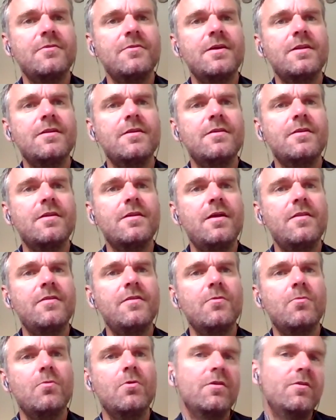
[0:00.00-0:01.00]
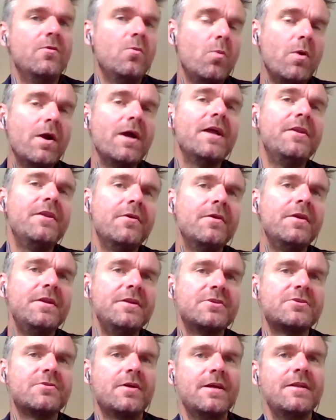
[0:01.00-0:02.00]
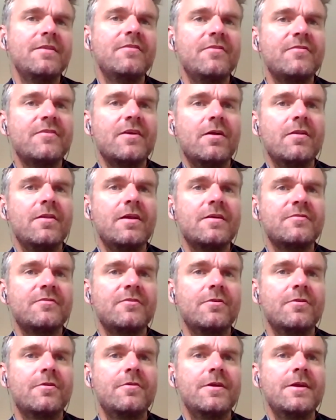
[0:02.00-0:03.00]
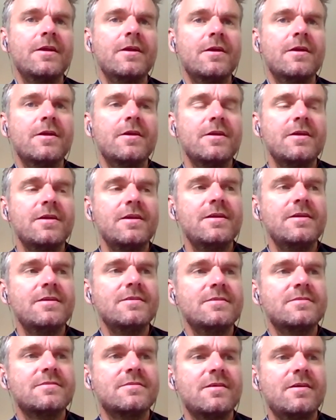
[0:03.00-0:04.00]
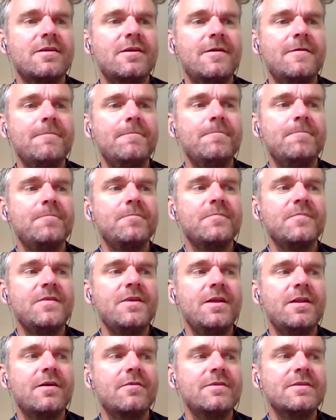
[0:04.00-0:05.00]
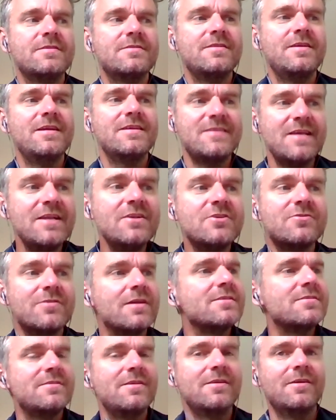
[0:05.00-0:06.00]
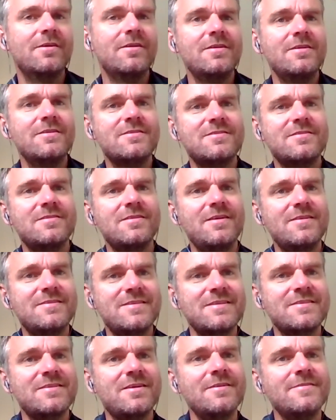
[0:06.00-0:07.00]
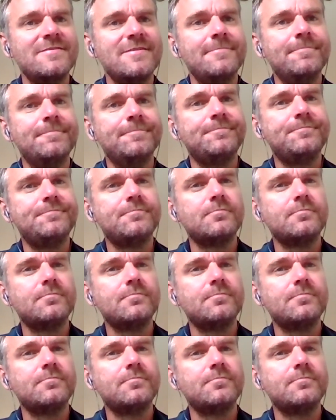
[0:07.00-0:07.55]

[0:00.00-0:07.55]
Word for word: are doing and, and the work that we're doing in trying to tell that story is um, you know it's it's interesting and it's it's exciting.